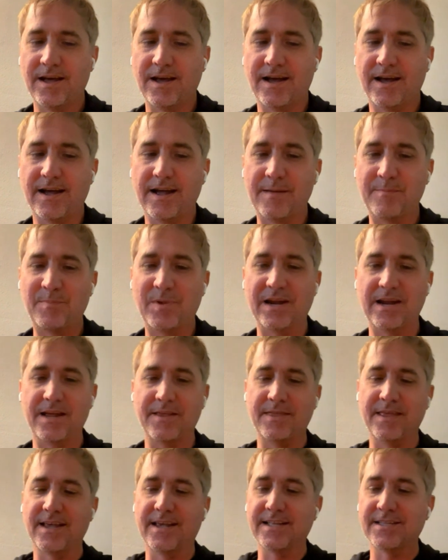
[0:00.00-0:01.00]
uh, but
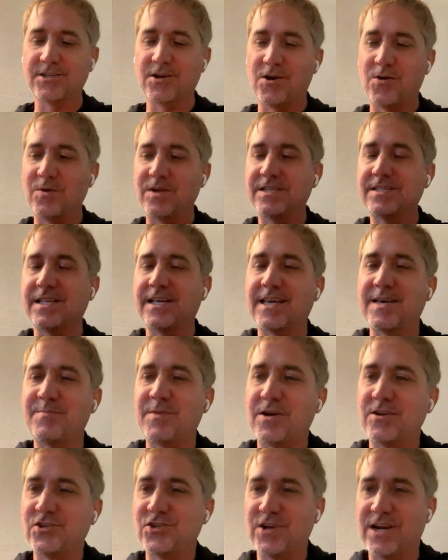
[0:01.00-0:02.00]
i think it's always like
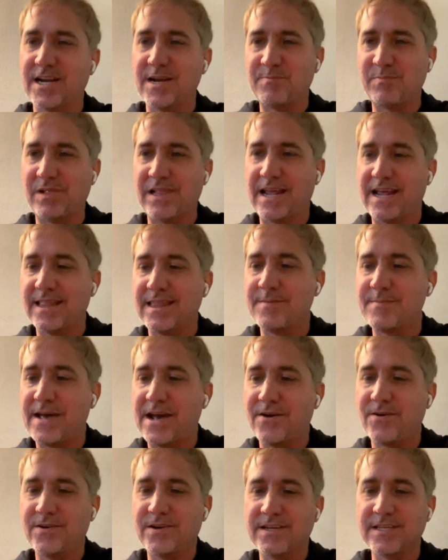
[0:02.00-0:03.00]
about trying to plan them
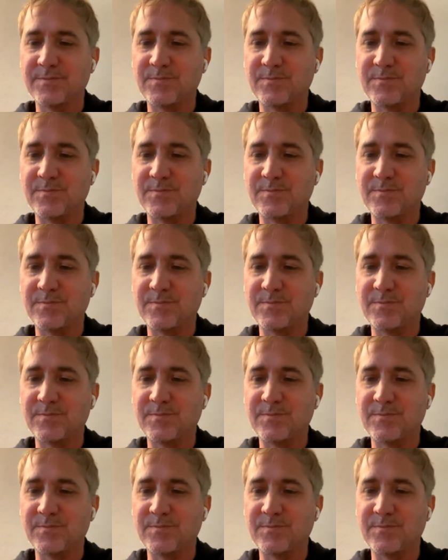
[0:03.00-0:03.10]
out